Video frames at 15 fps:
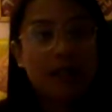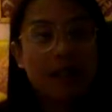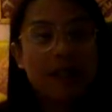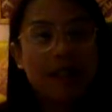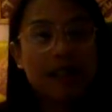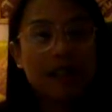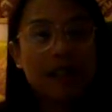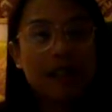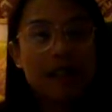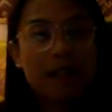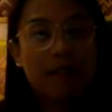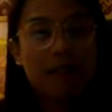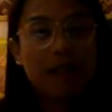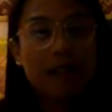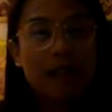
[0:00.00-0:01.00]
that the
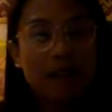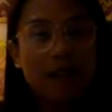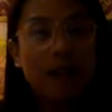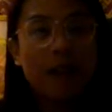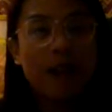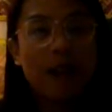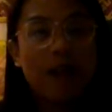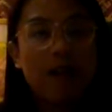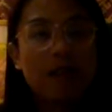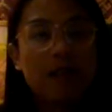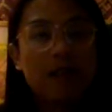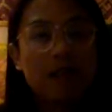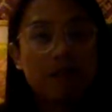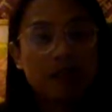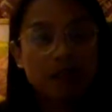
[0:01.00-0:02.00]
painful arrows
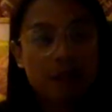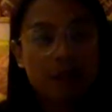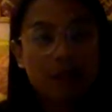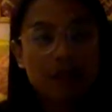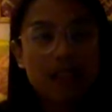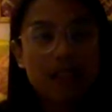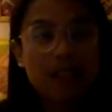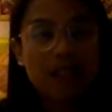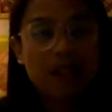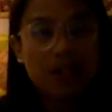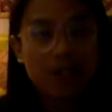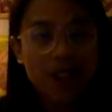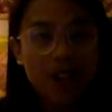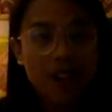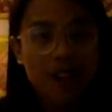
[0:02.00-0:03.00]
that we shoot and get
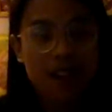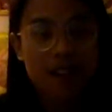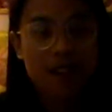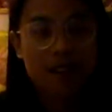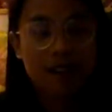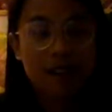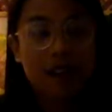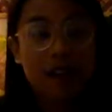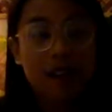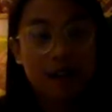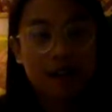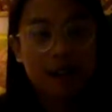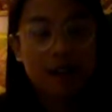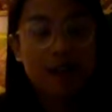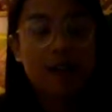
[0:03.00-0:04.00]
shot out of
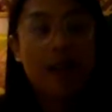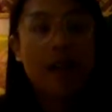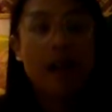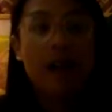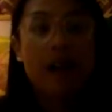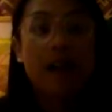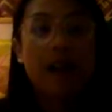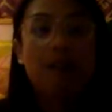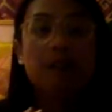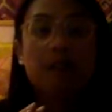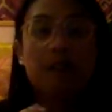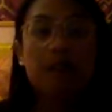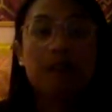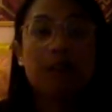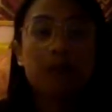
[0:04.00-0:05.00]
us comes
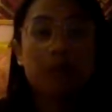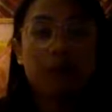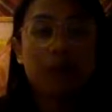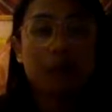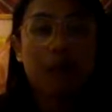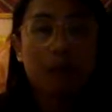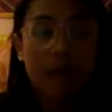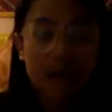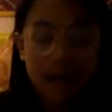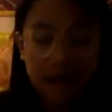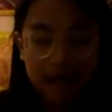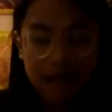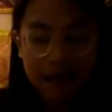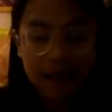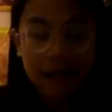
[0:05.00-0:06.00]
from a source of
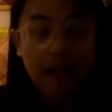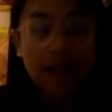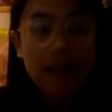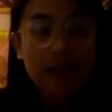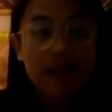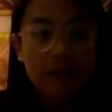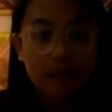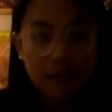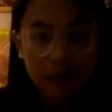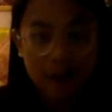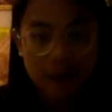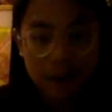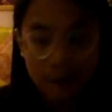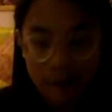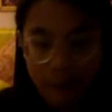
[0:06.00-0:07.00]
pain and
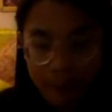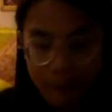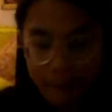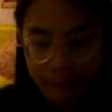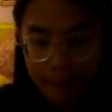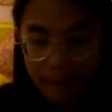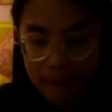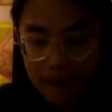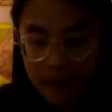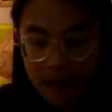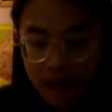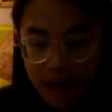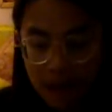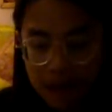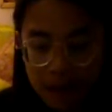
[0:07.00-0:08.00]
suffering
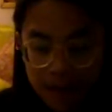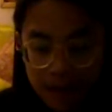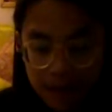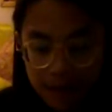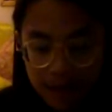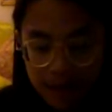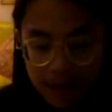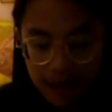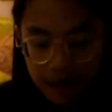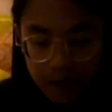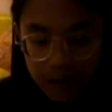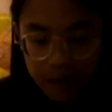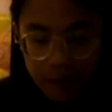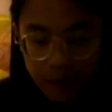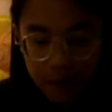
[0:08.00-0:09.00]
helps us a
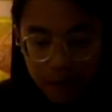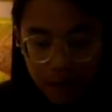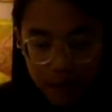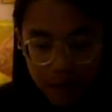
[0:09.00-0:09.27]
little bit